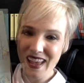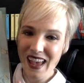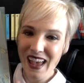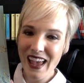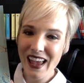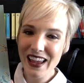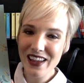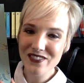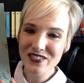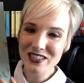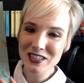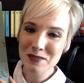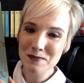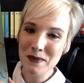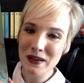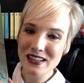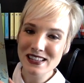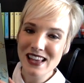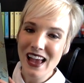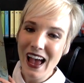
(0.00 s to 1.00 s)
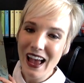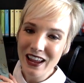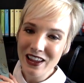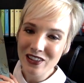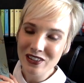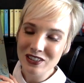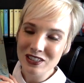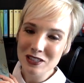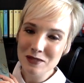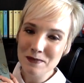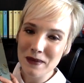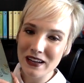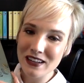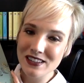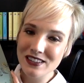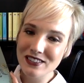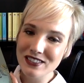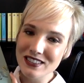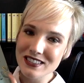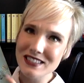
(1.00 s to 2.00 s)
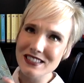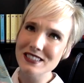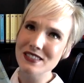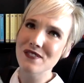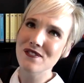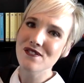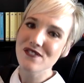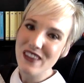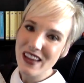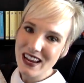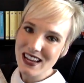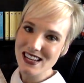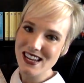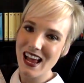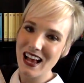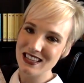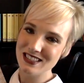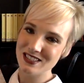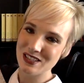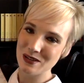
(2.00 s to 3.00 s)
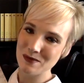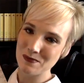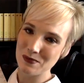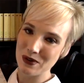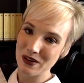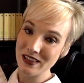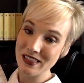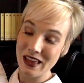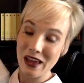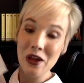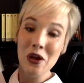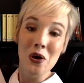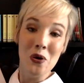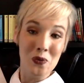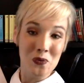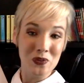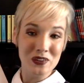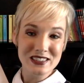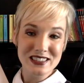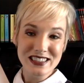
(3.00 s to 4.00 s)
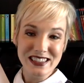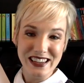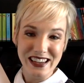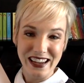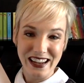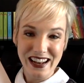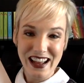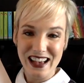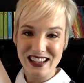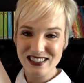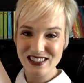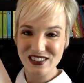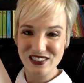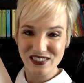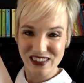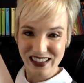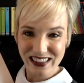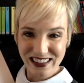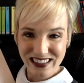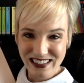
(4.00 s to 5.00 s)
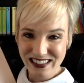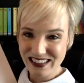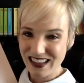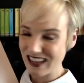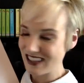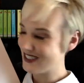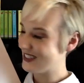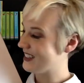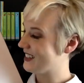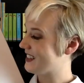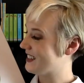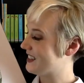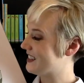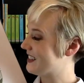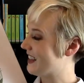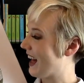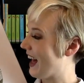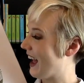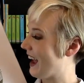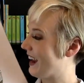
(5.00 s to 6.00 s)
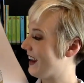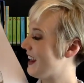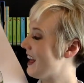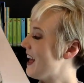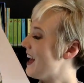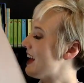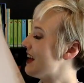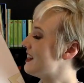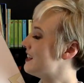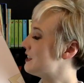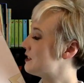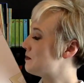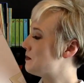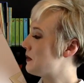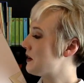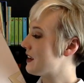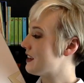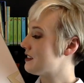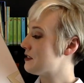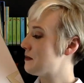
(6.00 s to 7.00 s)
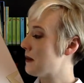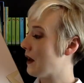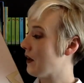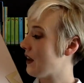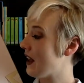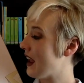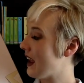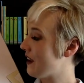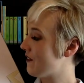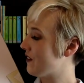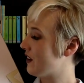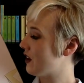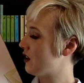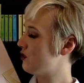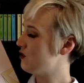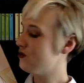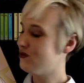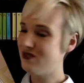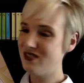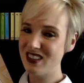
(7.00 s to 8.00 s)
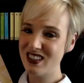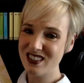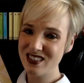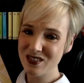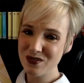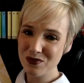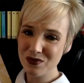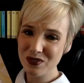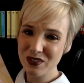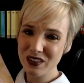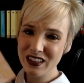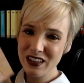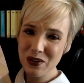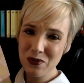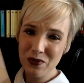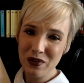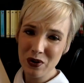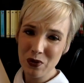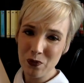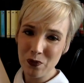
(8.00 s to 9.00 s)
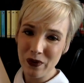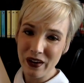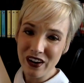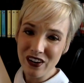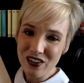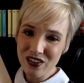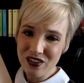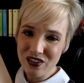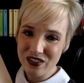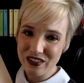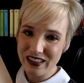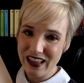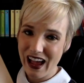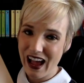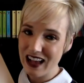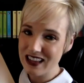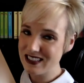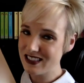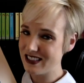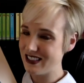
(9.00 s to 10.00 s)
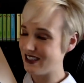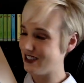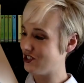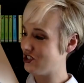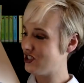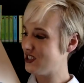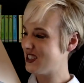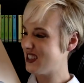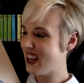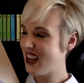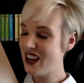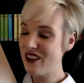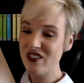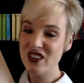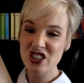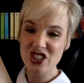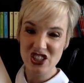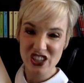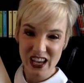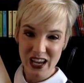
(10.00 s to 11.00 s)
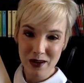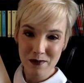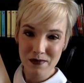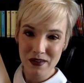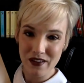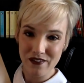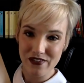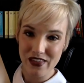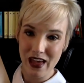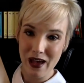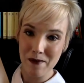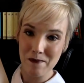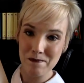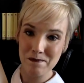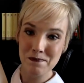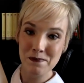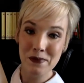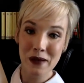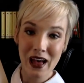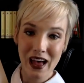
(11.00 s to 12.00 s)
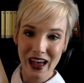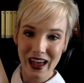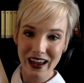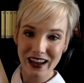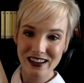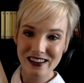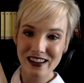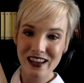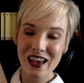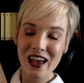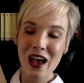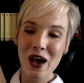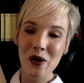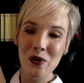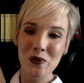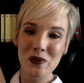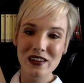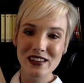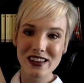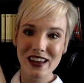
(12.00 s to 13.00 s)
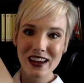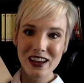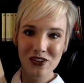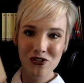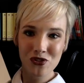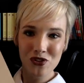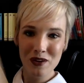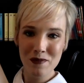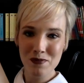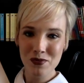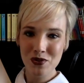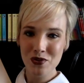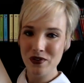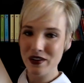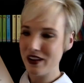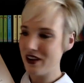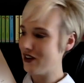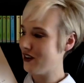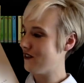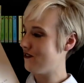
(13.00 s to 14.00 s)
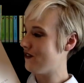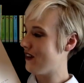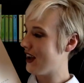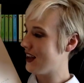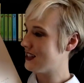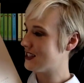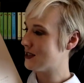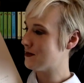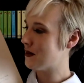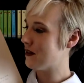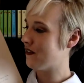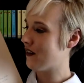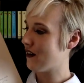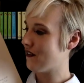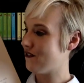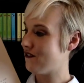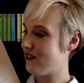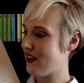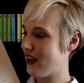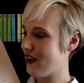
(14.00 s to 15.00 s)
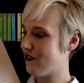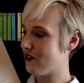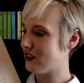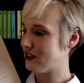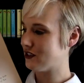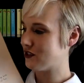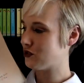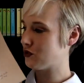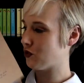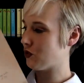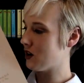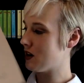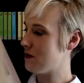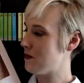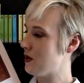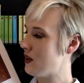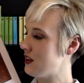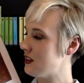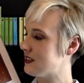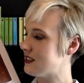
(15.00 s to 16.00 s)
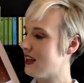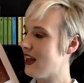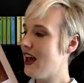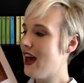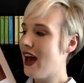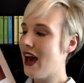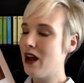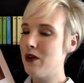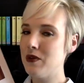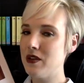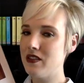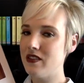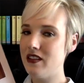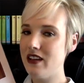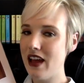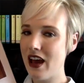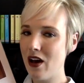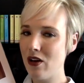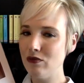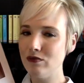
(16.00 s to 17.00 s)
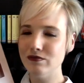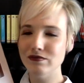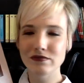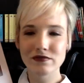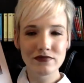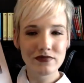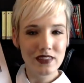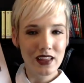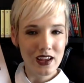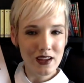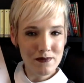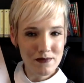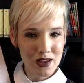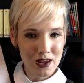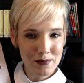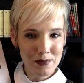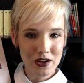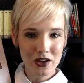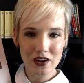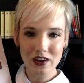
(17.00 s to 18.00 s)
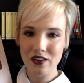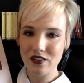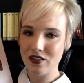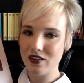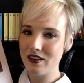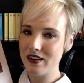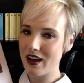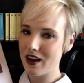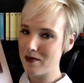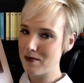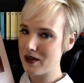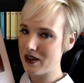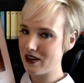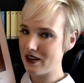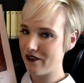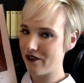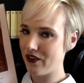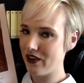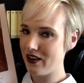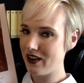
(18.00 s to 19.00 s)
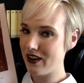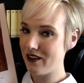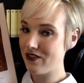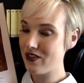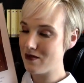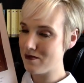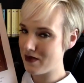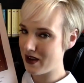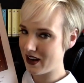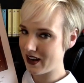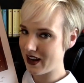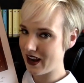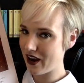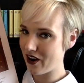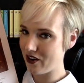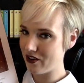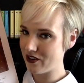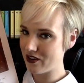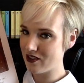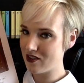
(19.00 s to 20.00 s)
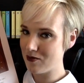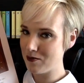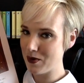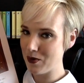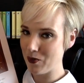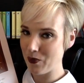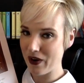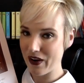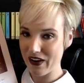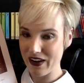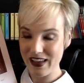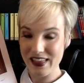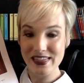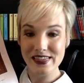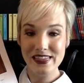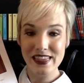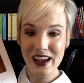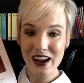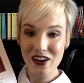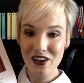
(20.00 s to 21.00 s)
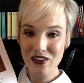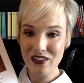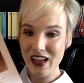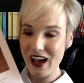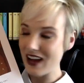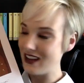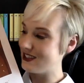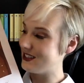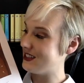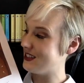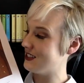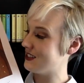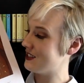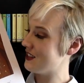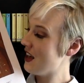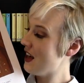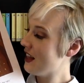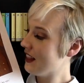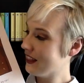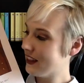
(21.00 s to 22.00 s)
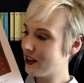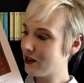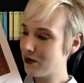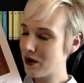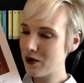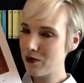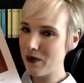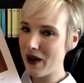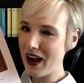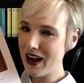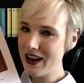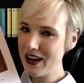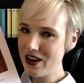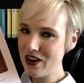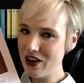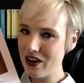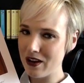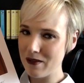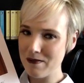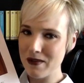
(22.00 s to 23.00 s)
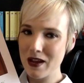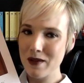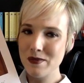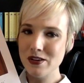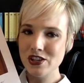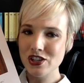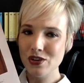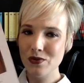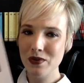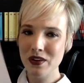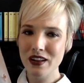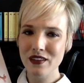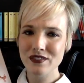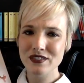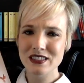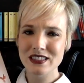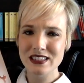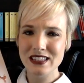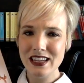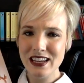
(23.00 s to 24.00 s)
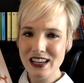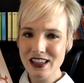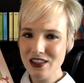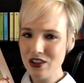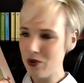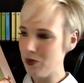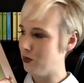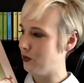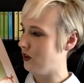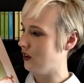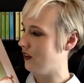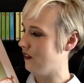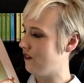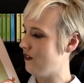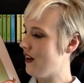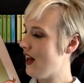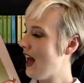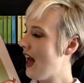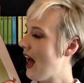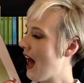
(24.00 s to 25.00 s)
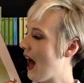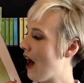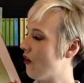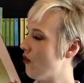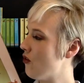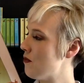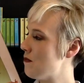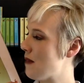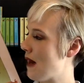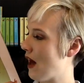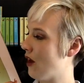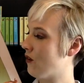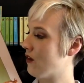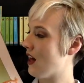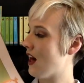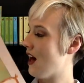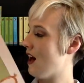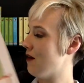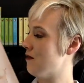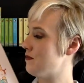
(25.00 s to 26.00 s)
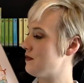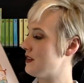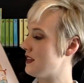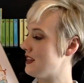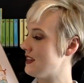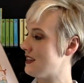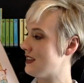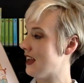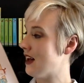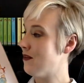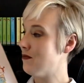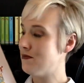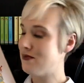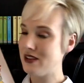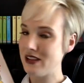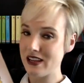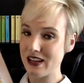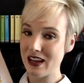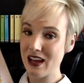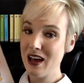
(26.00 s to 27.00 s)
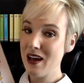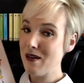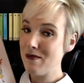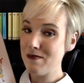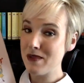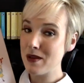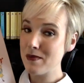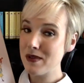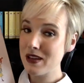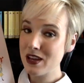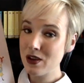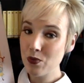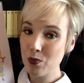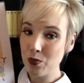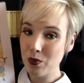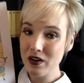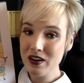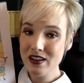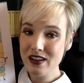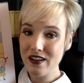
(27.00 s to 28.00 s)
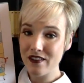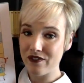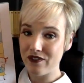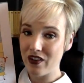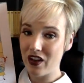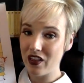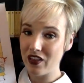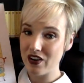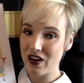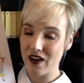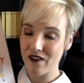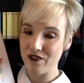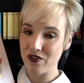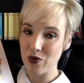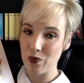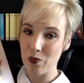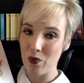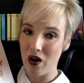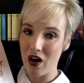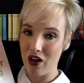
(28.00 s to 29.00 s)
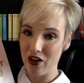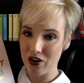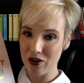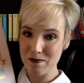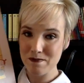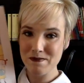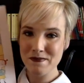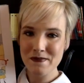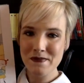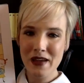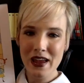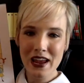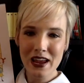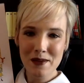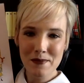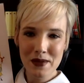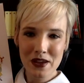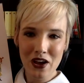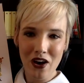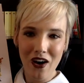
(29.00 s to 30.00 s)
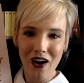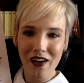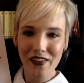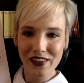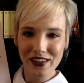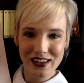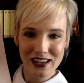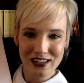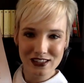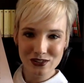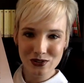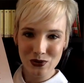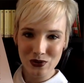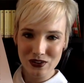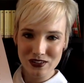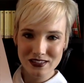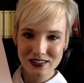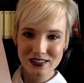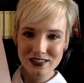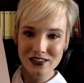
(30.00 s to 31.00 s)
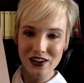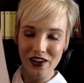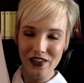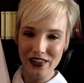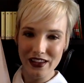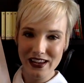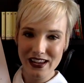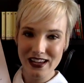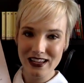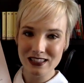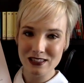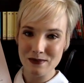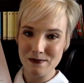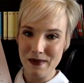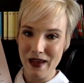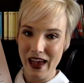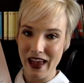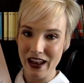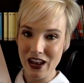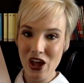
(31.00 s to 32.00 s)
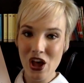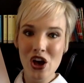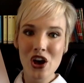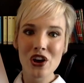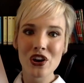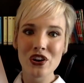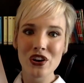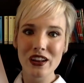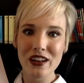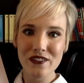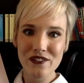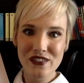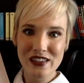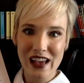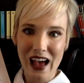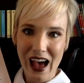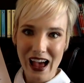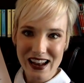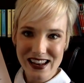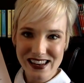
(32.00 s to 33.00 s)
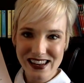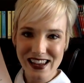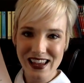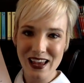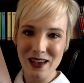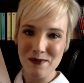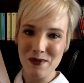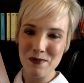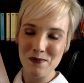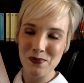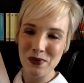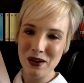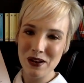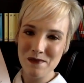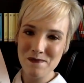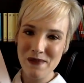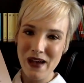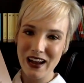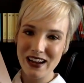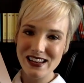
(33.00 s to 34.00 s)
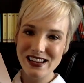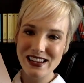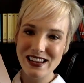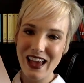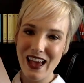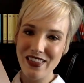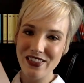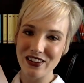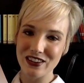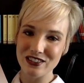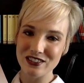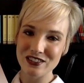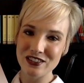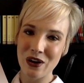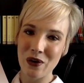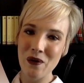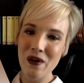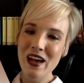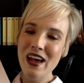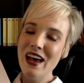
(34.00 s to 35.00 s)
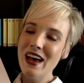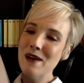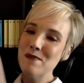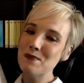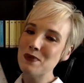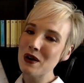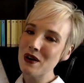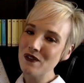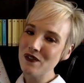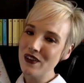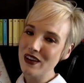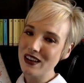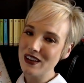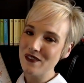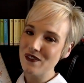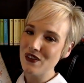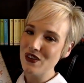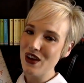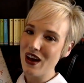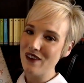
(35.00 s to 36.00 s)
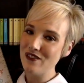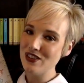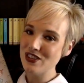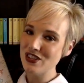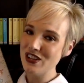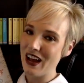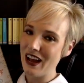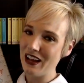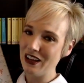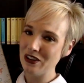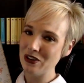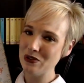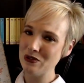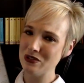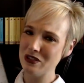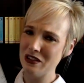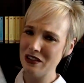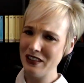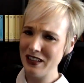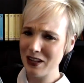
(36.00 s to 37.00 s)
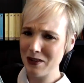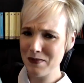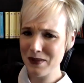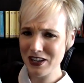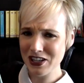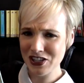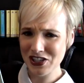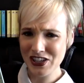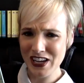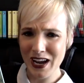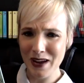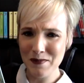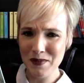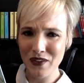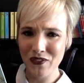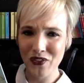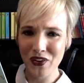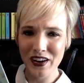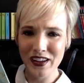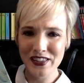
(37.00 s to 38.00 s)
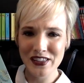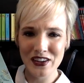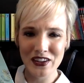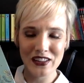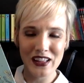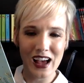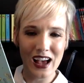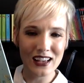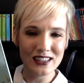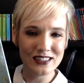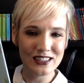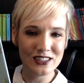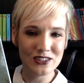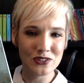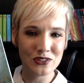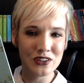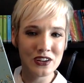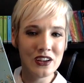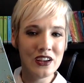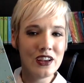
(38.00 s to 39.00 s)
Ava's Spectacular Spectacles is a fantastic book that once again has a great little lesson inside. This book is about Ava, who doesn't really want to wear her glasses. She's kind of ashamed of them. But we take a trip through here and find some of our favorite storybooks, and we see how they maybe could have turned out a bit different if the main characters had been wearing their glasses. Little Red Riding Hood, maybe she would have seen the wolf. How about Humpty Dumpty? Maybe he wouldn't have fallen off the wall, or maybe all the king's horses and all the king's men could have gotten to him and put him back together. So perfect if you have a child who's a little bit ashamed of wearing their glasses, or